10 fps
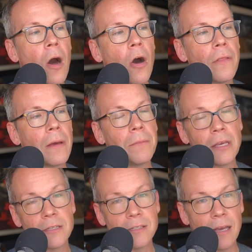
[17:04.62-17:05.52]
All that
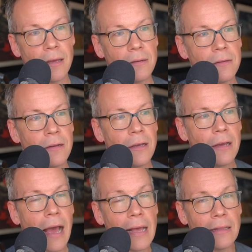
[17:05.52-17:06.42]
being said,
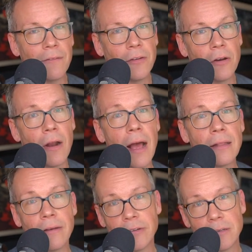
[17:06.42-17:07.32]
I live here. I
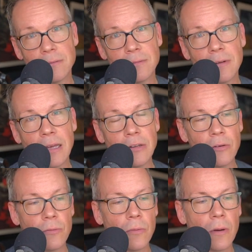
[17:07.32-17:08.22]
love it. I
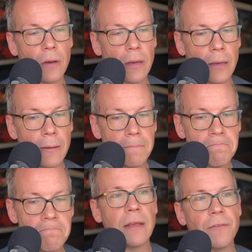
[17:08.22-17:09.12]
do.
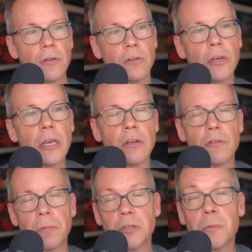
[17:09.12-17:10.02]
Um, if you're looking at
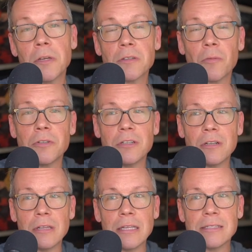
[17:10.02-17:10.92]
Dripping Springs, I want you
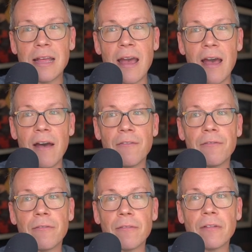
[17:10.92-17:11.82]
to at least
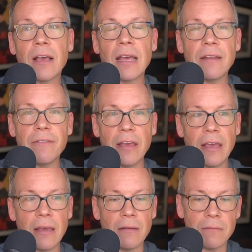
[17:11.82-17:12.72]
have kind of
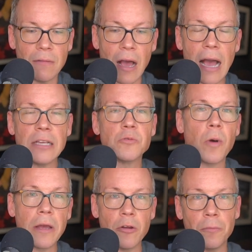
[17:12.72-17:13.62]
a eyes
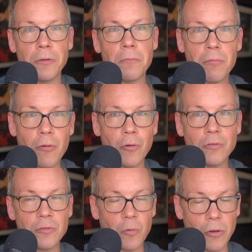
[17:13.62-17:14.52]
wide open
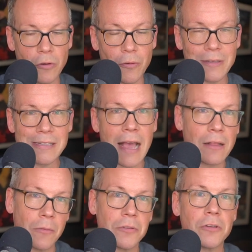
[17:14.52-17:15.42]
approach where you know
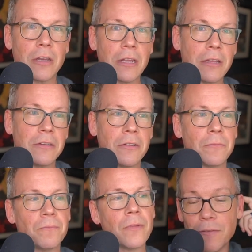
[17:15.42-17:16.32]
exactly what you're getting into.
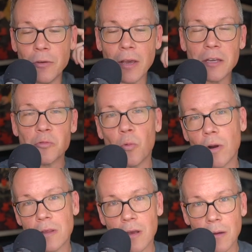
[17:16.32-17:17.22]
If you guys
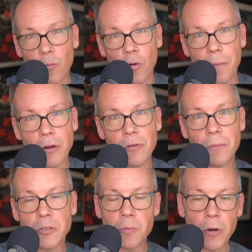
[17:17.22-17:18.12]
want to talk more about
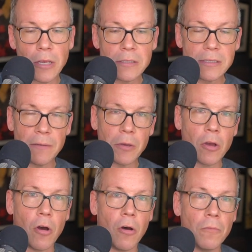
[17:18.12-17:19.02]
Dripping Springs, give me
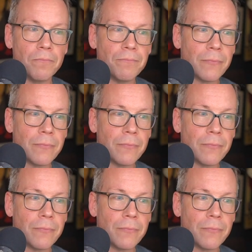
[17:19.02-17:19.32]
a call.